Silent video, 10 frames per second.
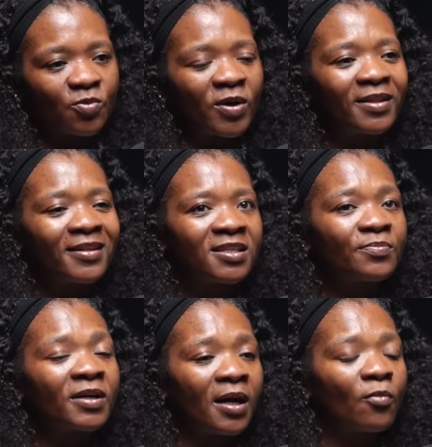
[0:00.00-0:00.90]
When things
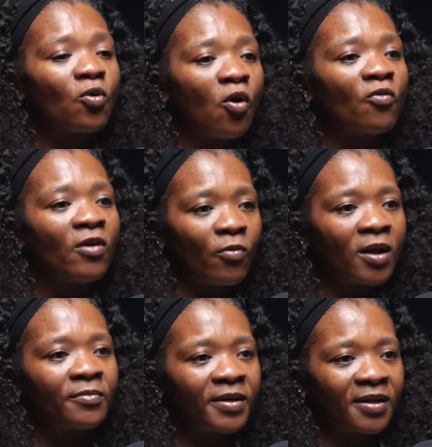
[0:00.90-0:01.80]
become
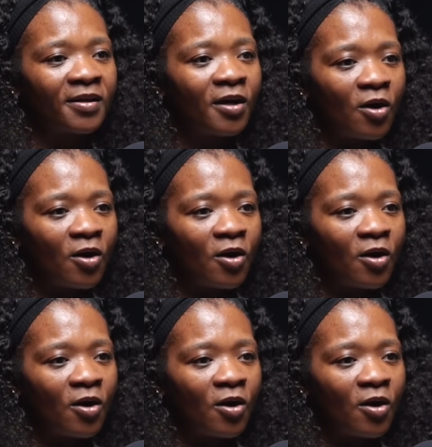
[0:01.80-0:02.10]
overwhelming,